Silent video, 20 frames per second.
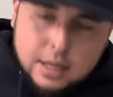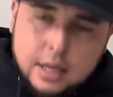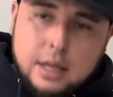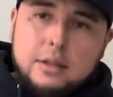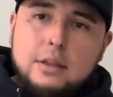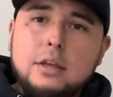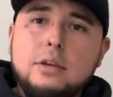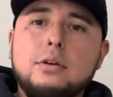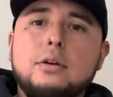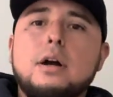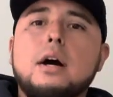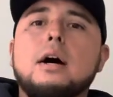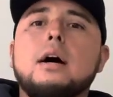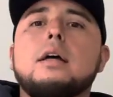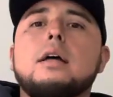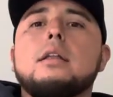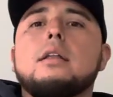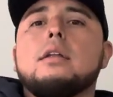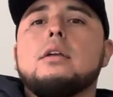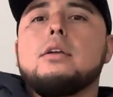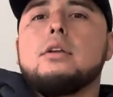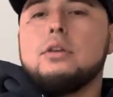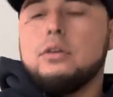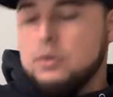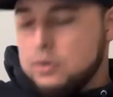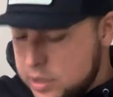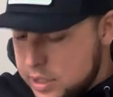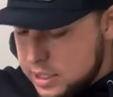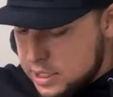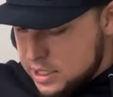And then you got
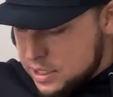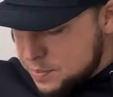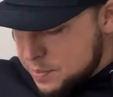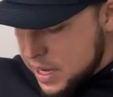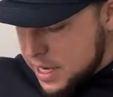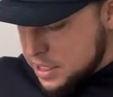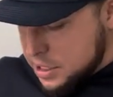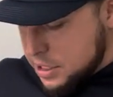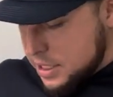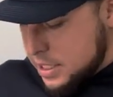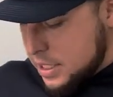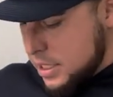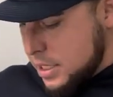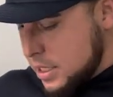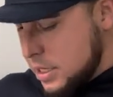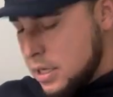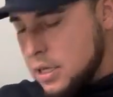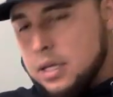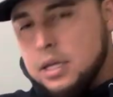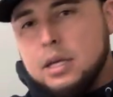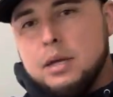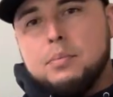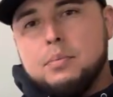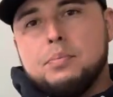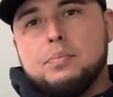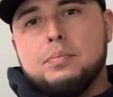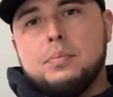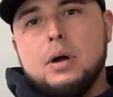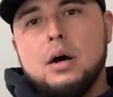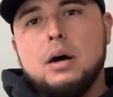your inspection
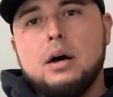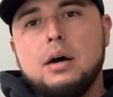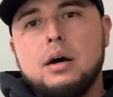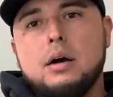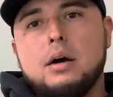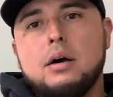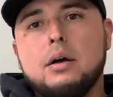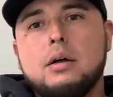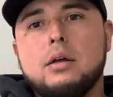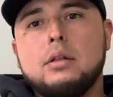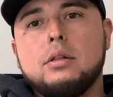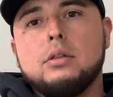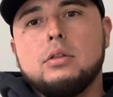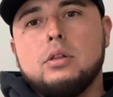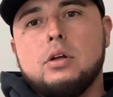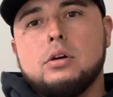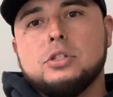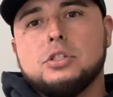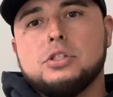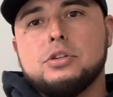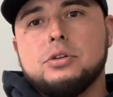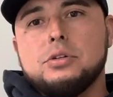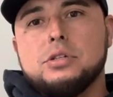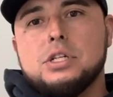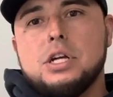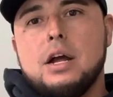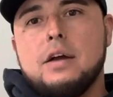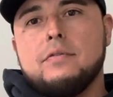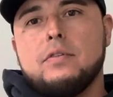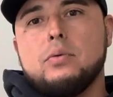long
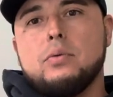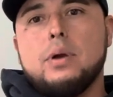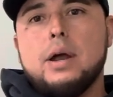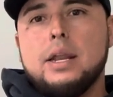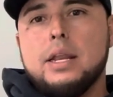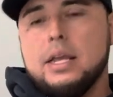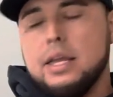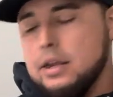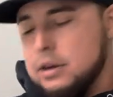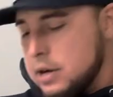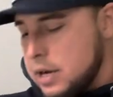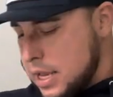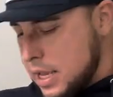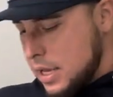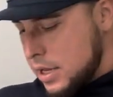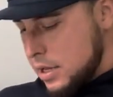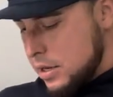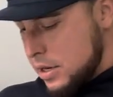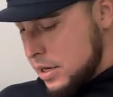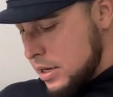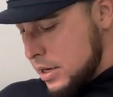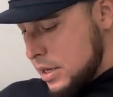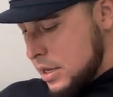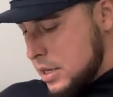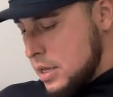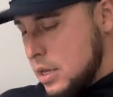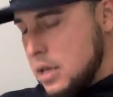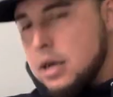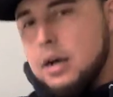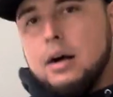screwdriver right here hanging.
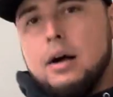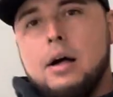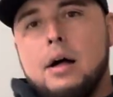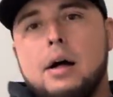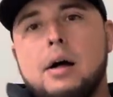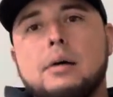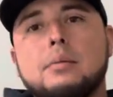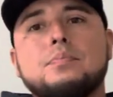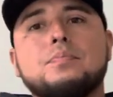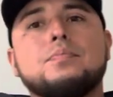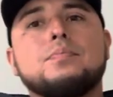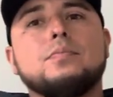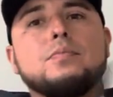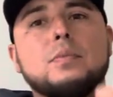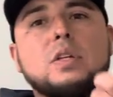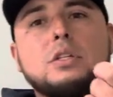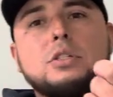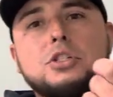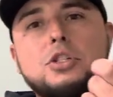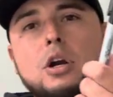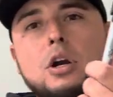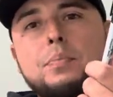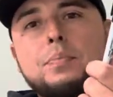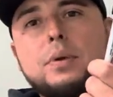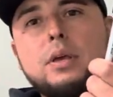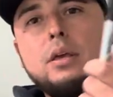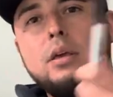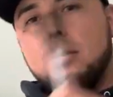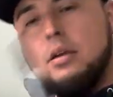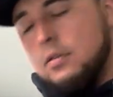
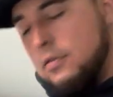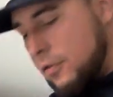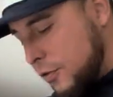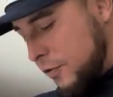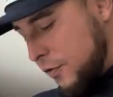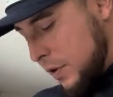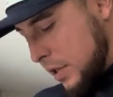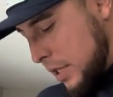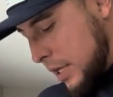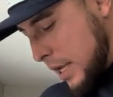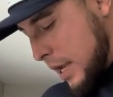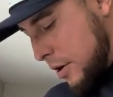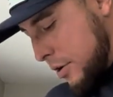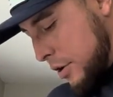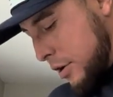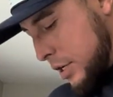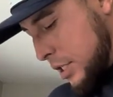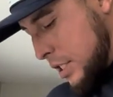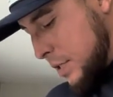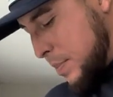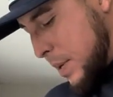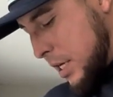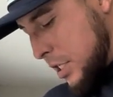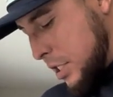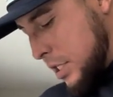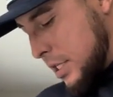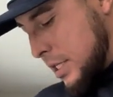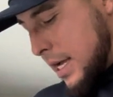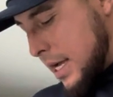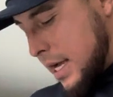Sharpie for filling out your
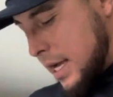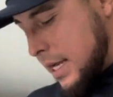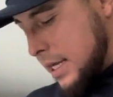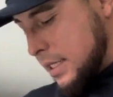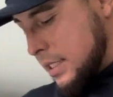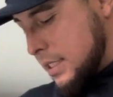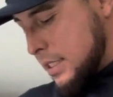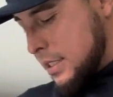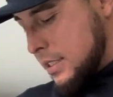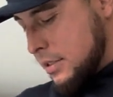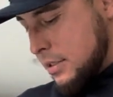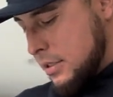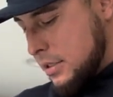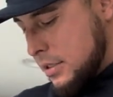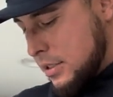inspection tags.